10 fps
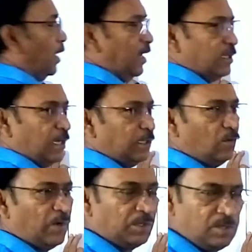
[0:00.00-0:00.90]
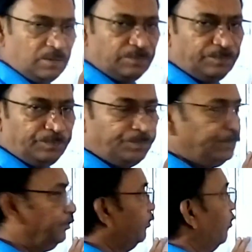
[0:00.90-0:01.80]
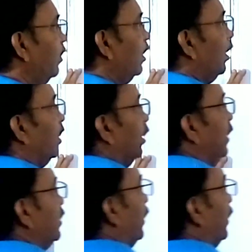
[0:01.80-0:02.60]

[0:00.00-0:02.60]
as the other vector. Let's